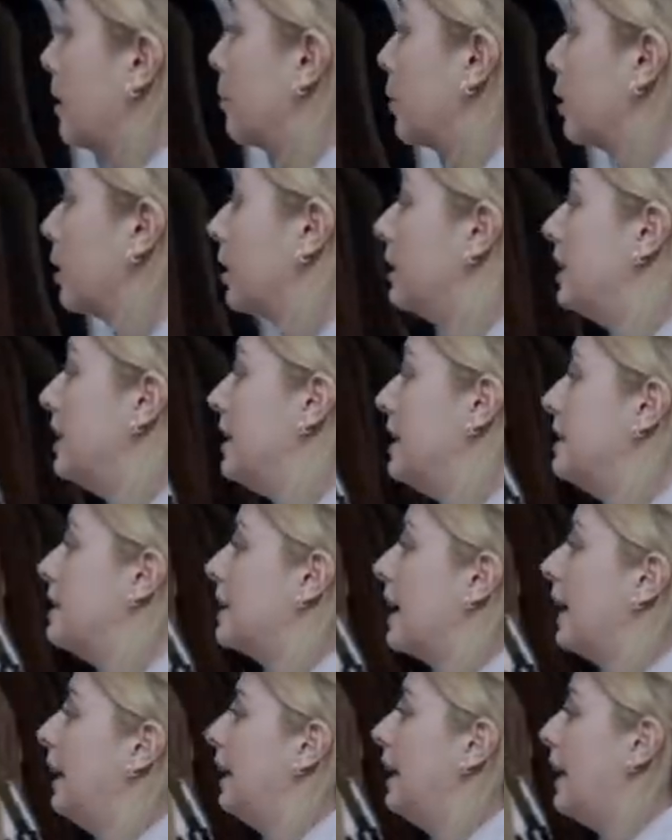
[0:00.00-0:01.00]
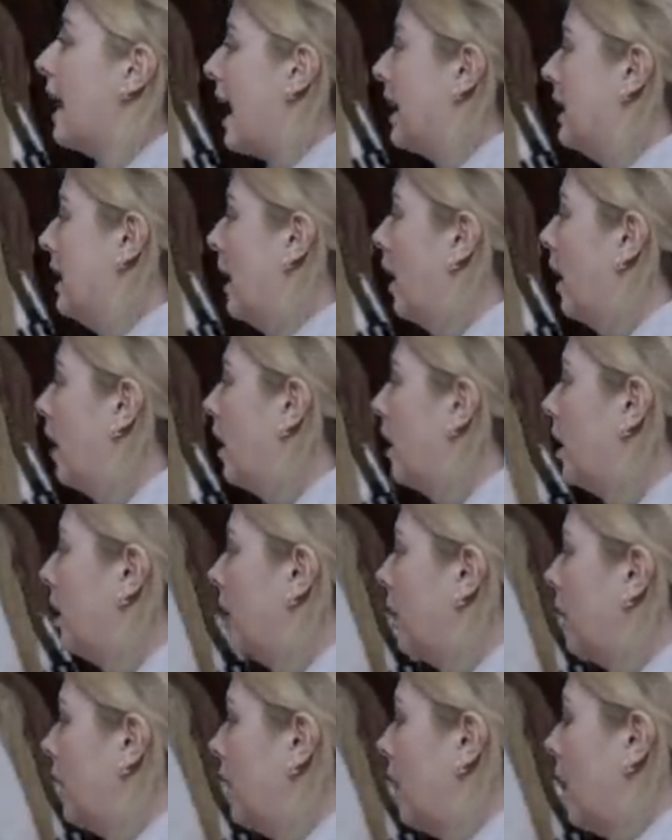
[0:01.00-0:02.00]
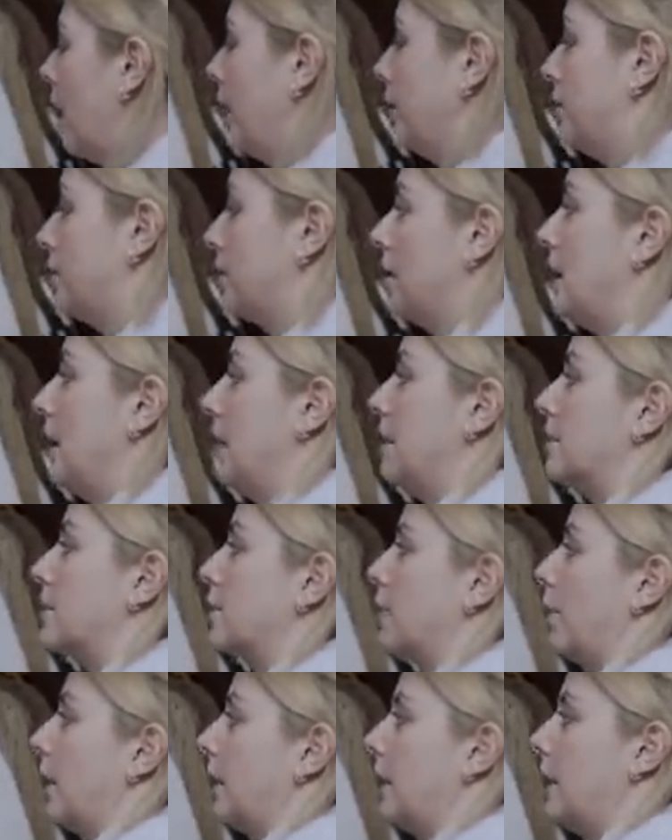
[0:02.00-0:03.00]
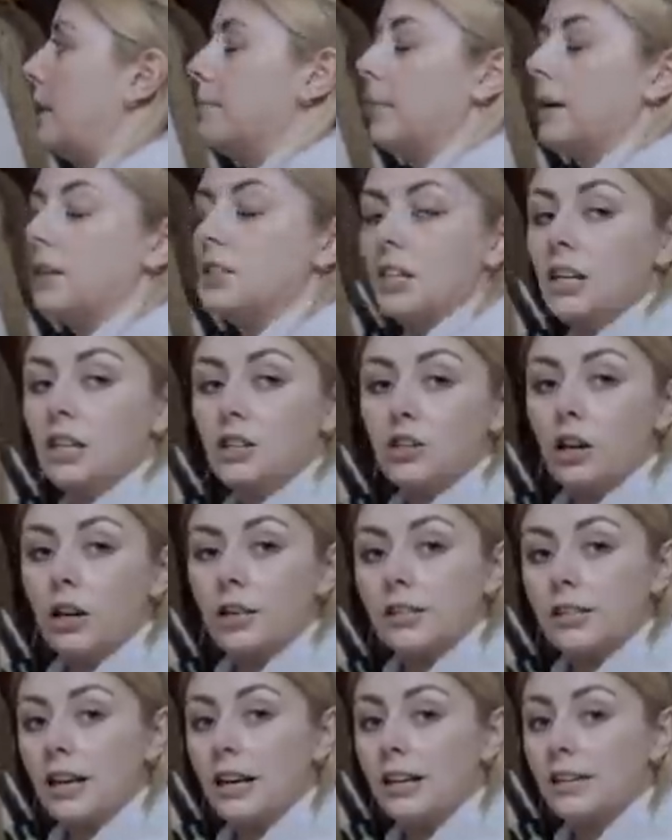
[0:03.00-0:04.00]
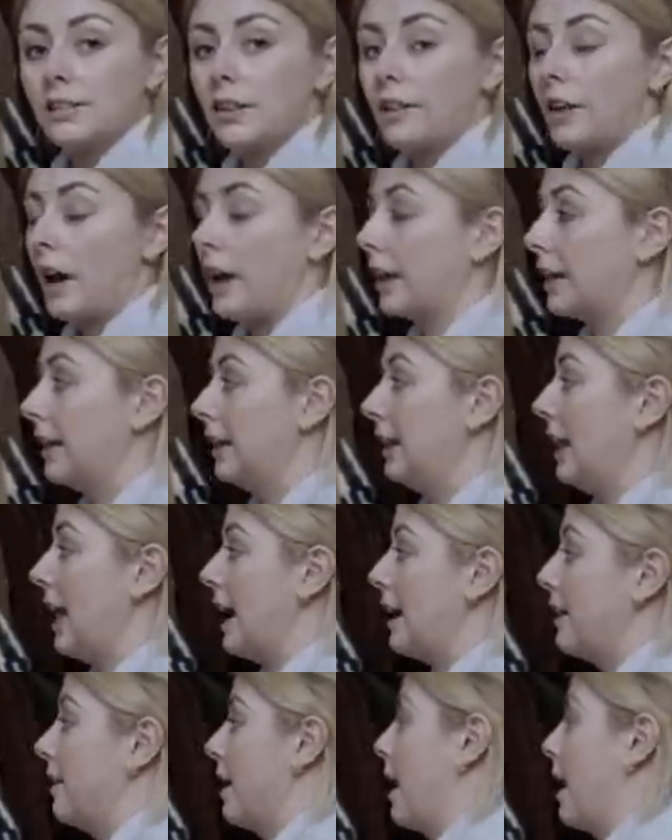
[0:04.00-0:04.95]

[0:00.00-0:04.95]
I'm going to need a layer underneath, so I keep my t-shirts here so that I can layer